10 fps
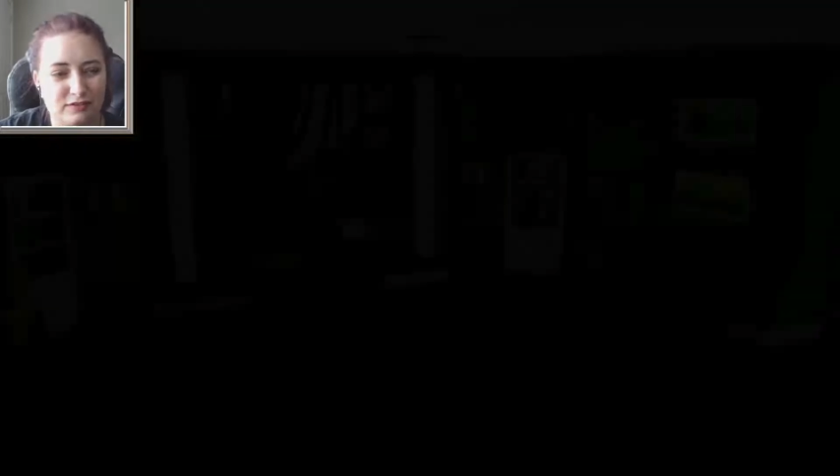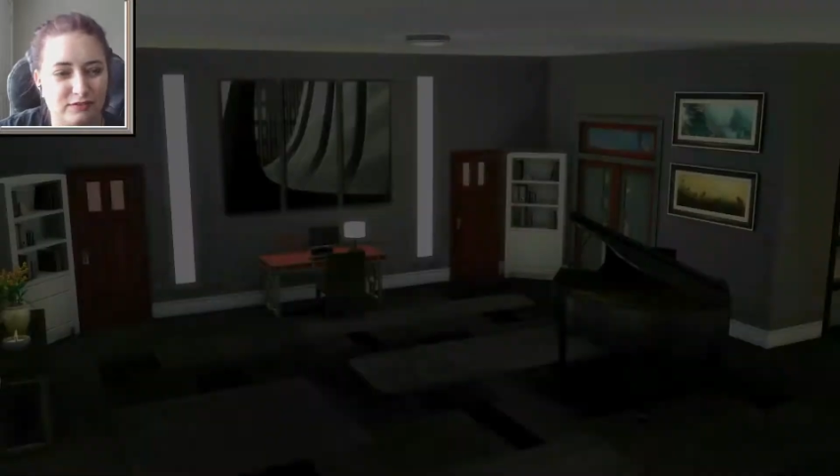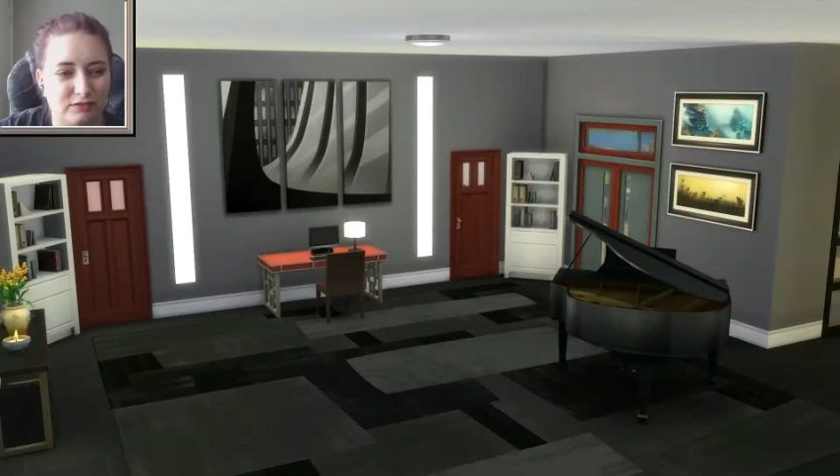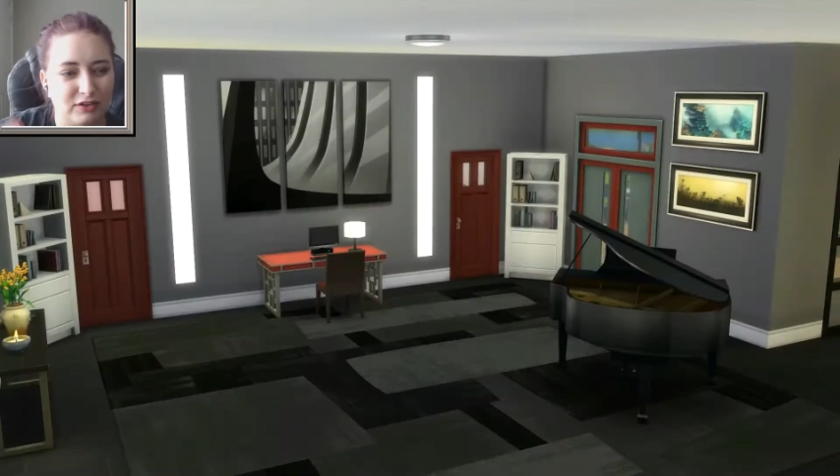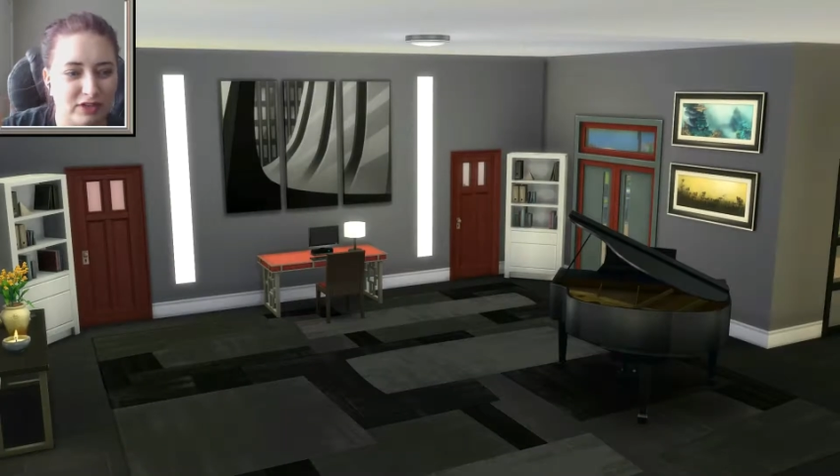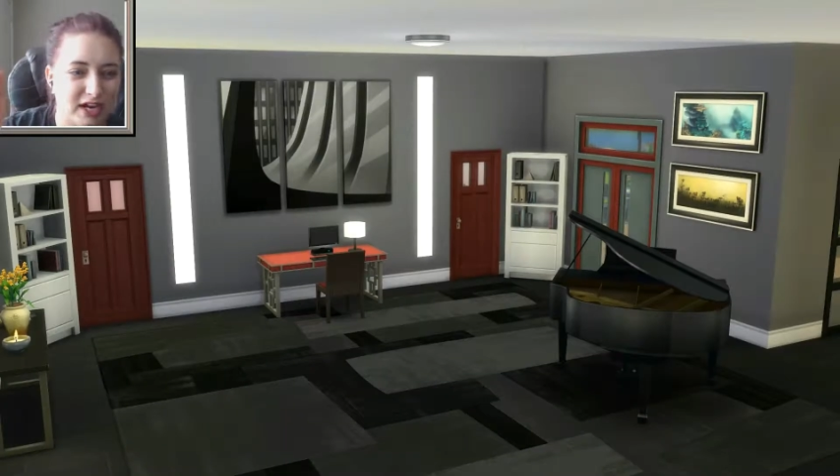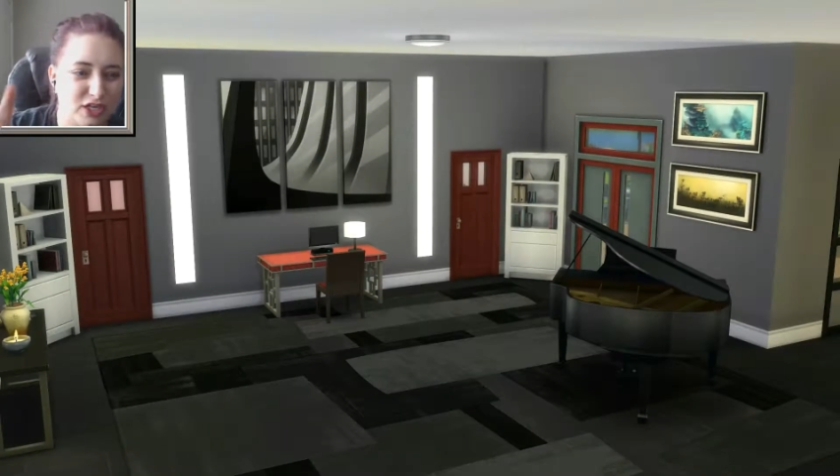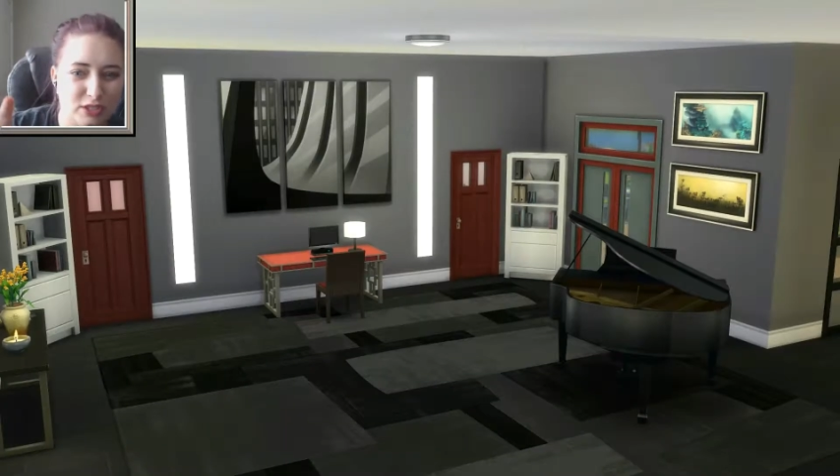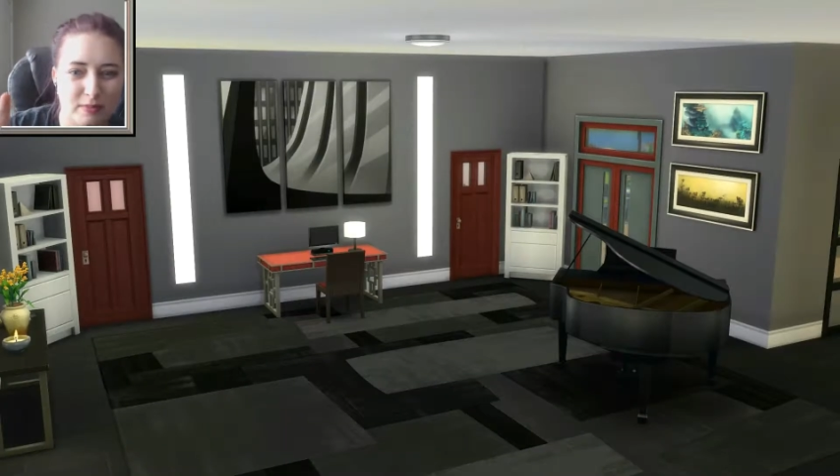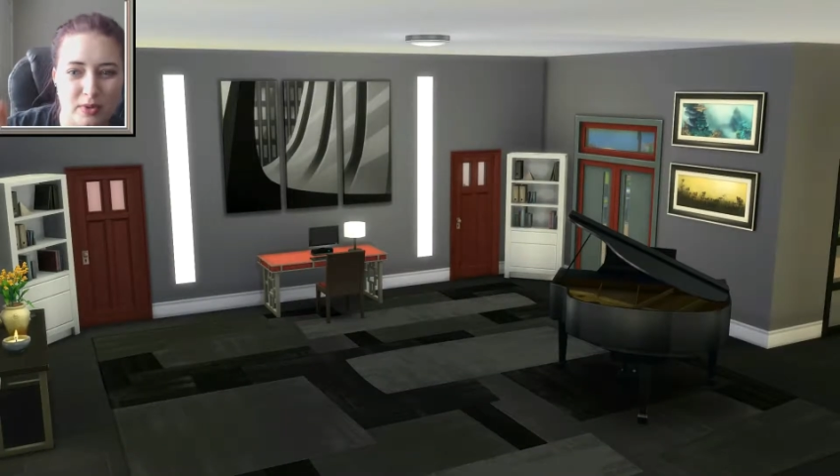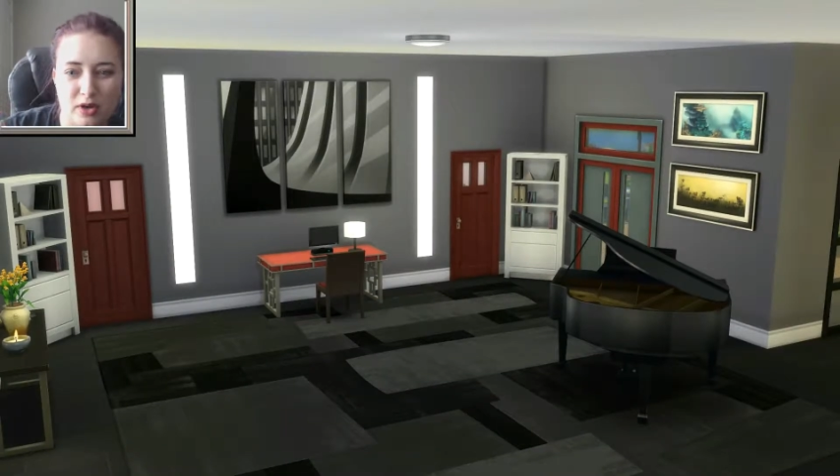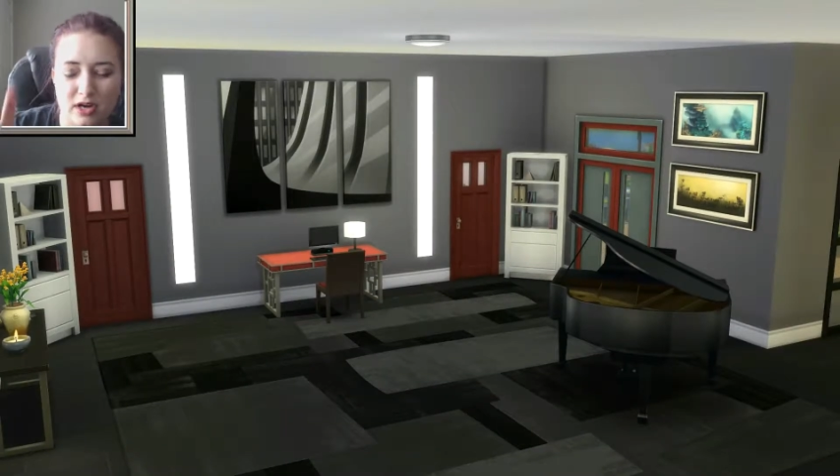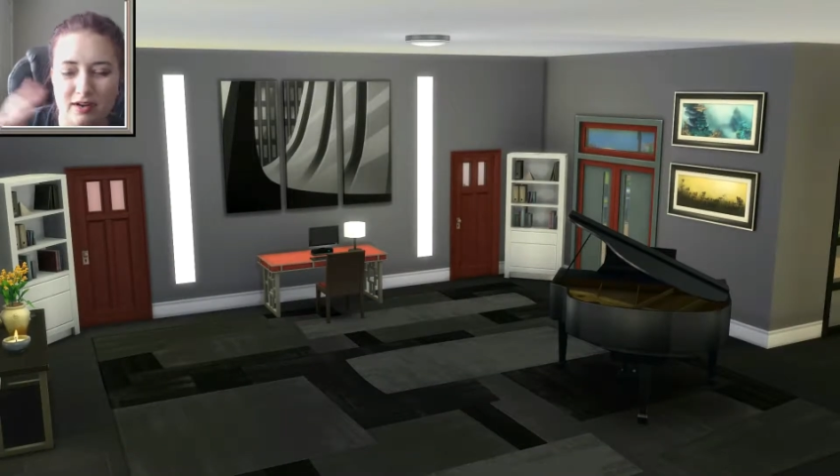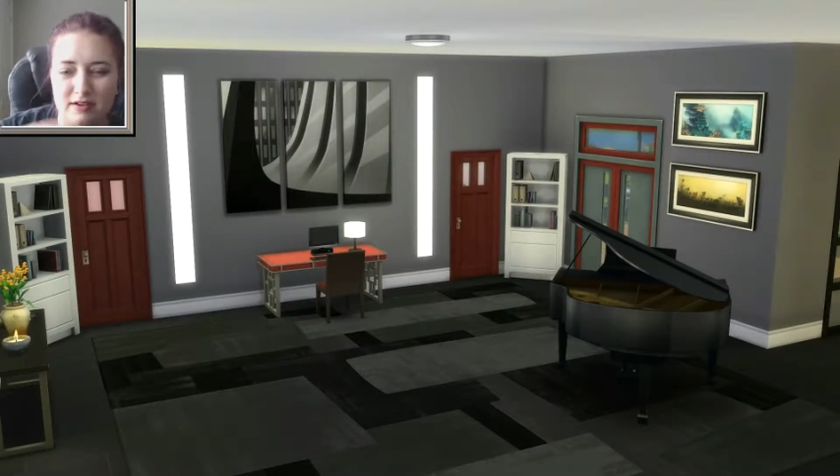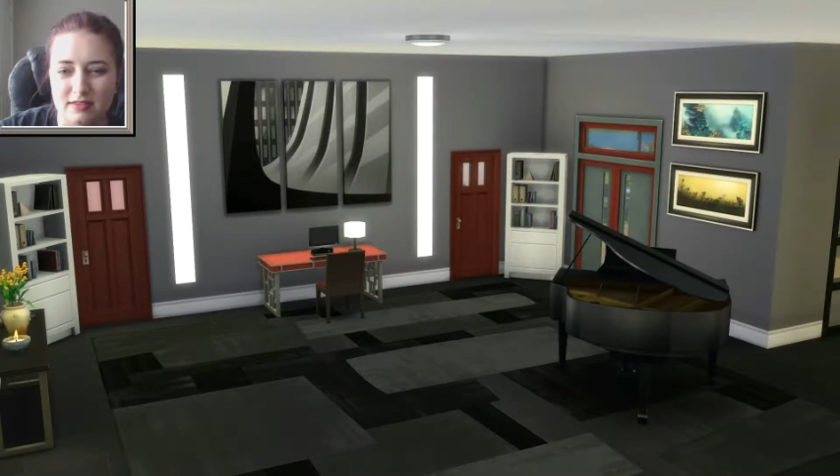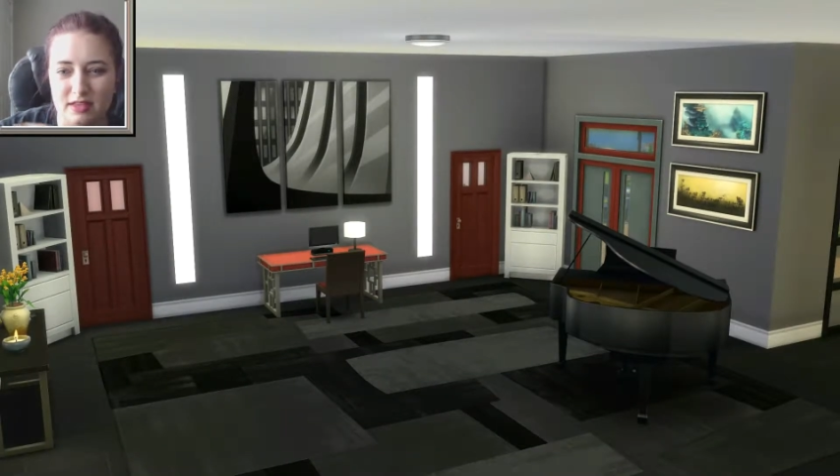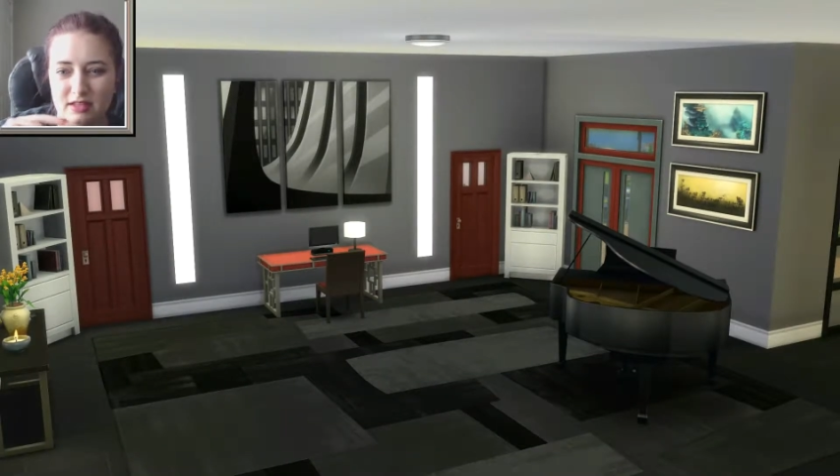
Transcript: recreation part, and then